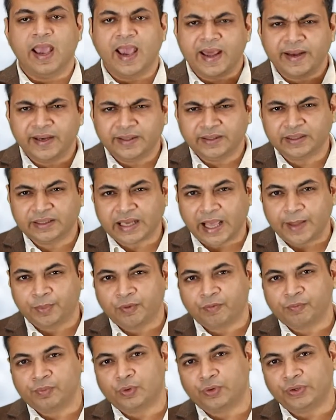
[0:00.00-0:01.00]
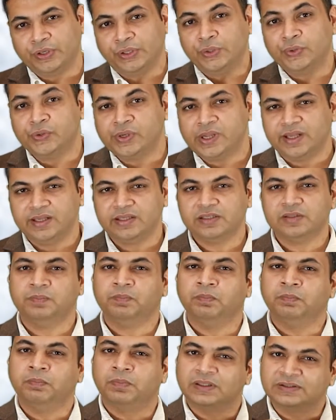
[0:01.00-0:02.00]
Another type of proteinuria is
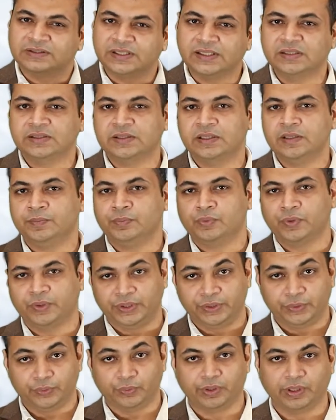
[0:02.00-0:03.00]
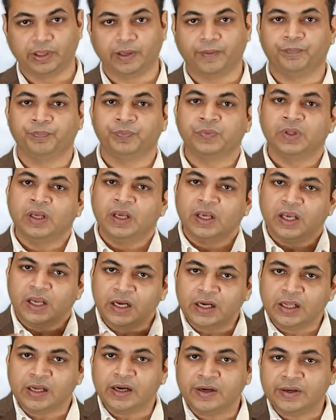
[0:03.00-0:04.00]
persistent proteinuria.
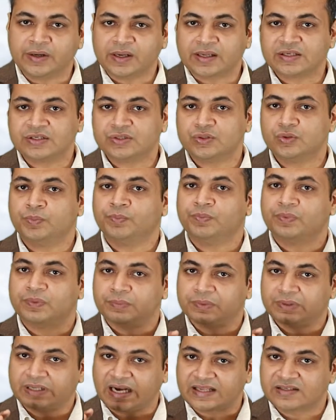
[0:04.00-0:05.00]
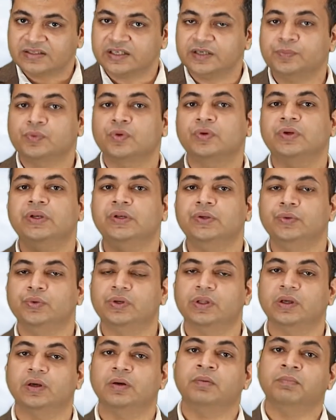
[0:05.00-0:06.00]
In contrast to transient
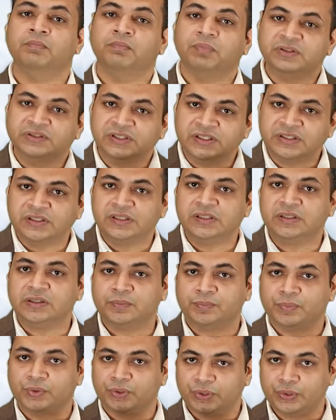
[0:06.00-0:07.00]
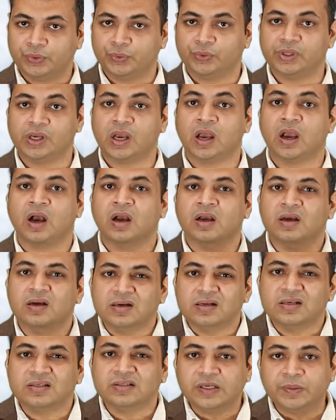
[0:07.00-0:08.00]
proteinuria, persistent proteinuria
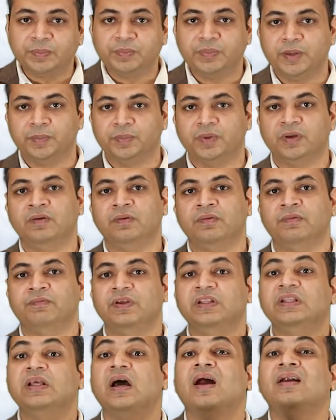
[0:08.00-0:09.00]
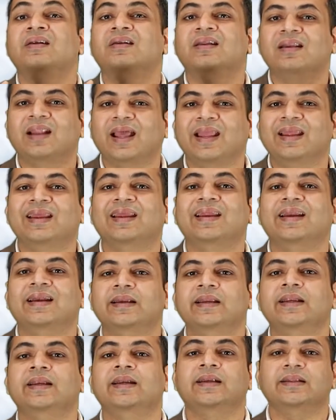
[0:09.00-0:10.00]
occurs in people with underlying
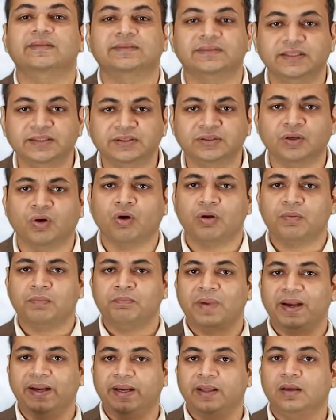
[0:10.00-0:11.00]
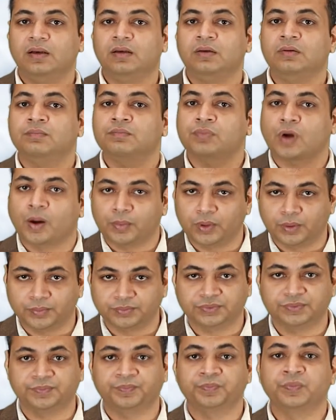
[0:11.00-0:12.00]
kidney disease or medical problems.